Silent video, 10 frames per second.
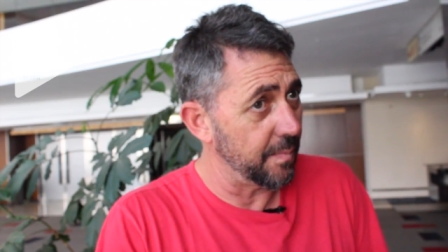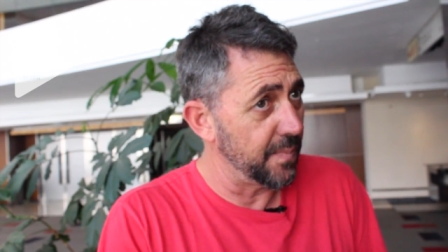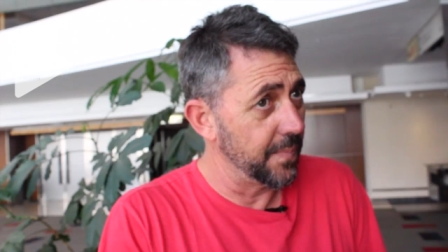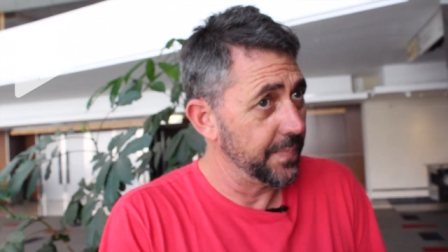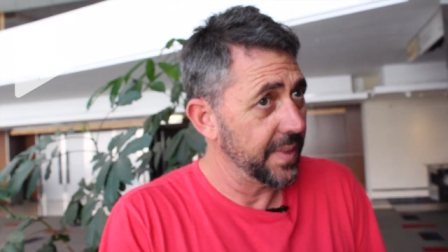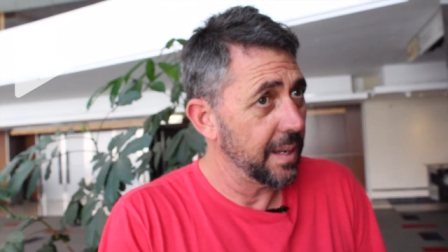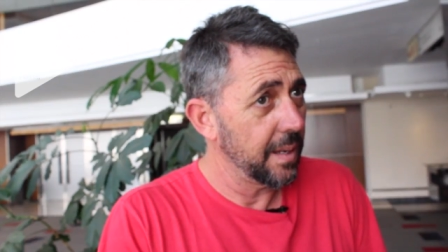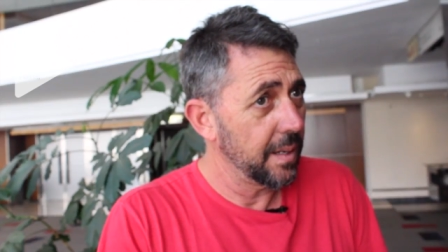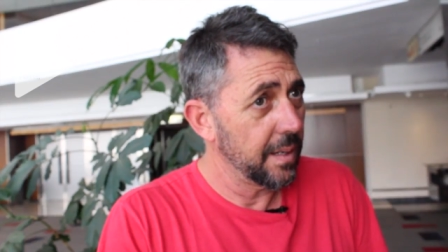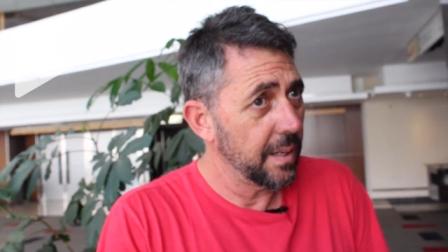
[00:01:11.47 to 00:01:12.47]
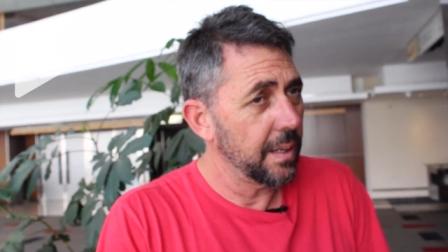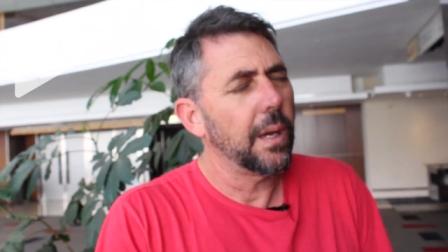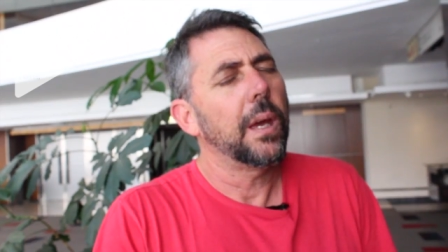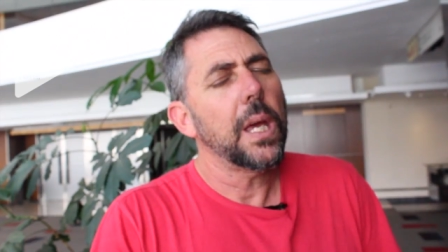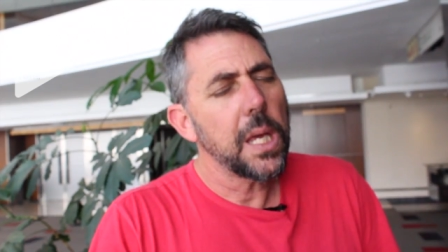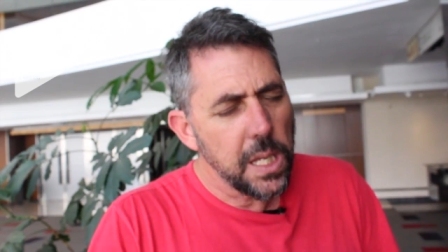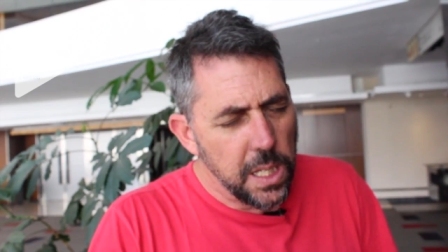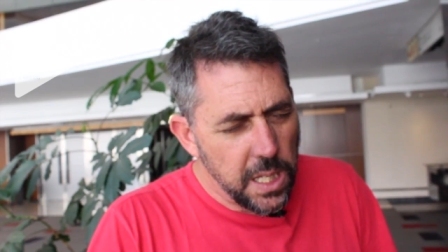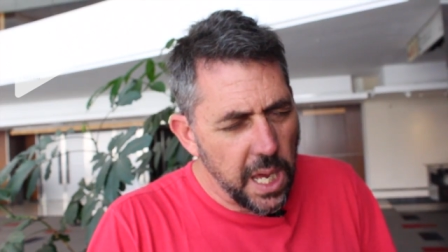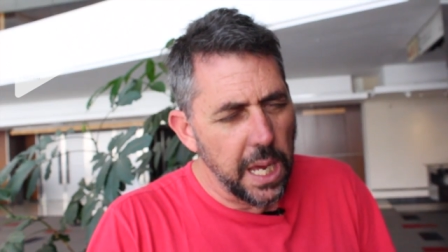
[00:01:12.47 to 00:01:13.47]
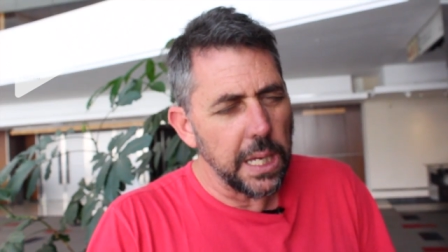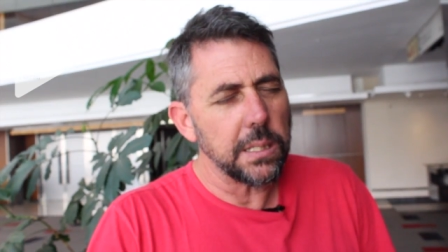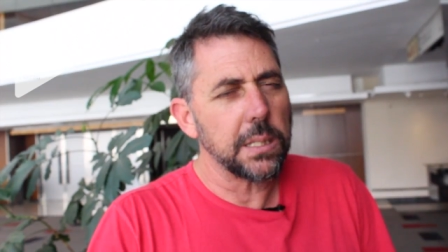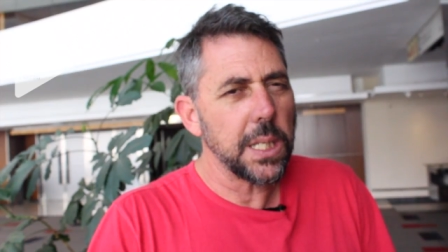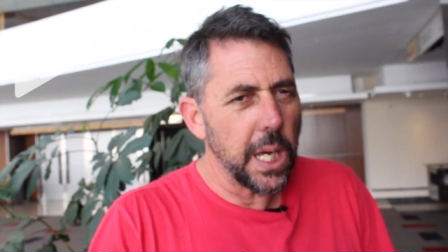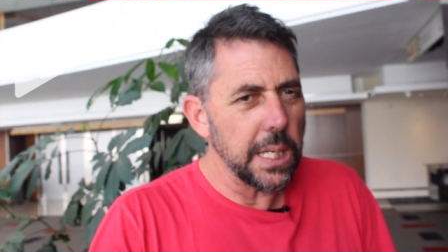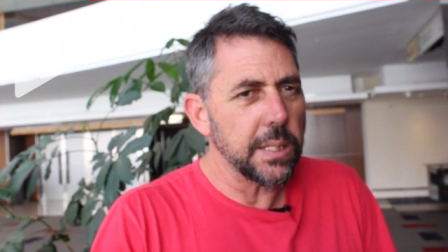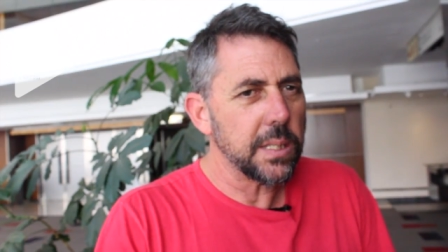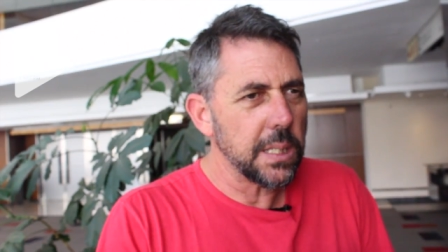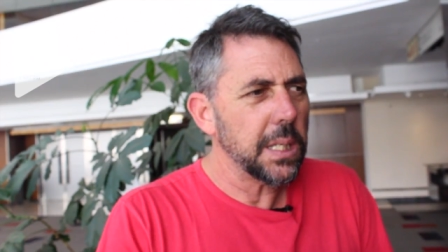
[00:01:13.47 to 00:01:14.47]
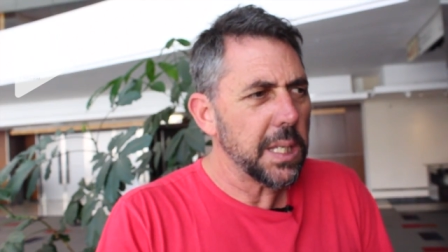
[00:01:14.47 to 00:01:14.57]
and presumably, a relationship develops. Yes, yes,